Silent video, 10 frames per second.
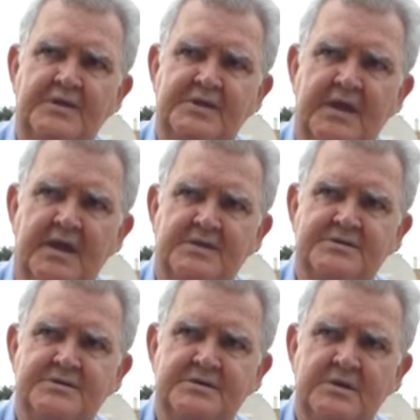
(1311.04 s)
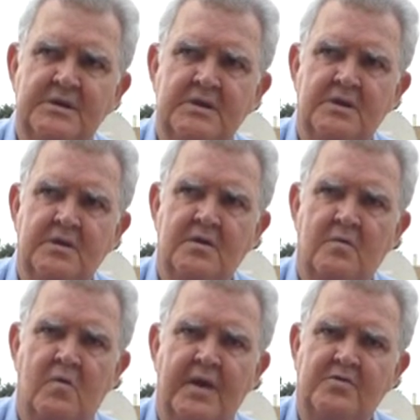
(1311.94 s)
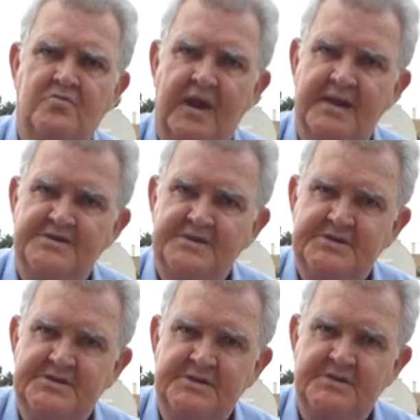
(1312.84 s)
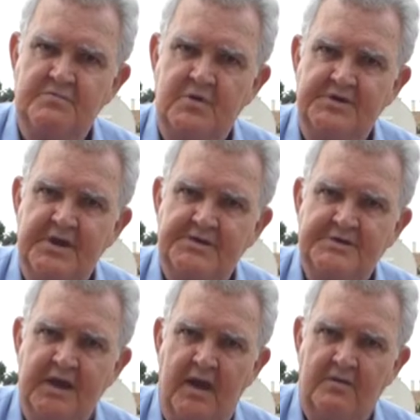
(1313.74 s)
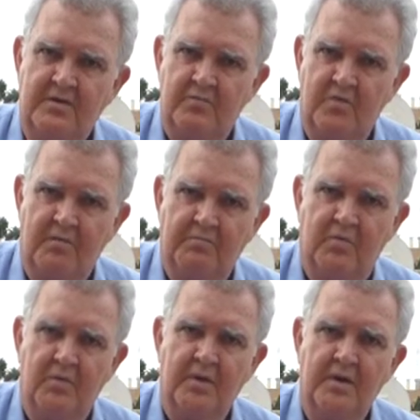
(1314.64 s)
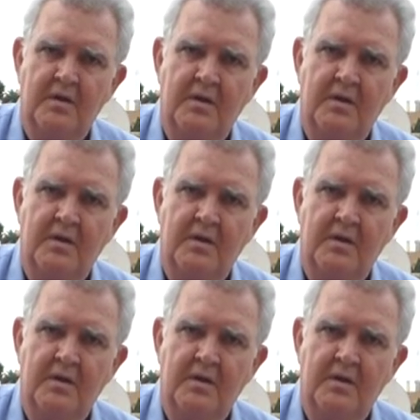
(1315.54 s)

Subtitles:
yes, when transistors were just out. You weren't born.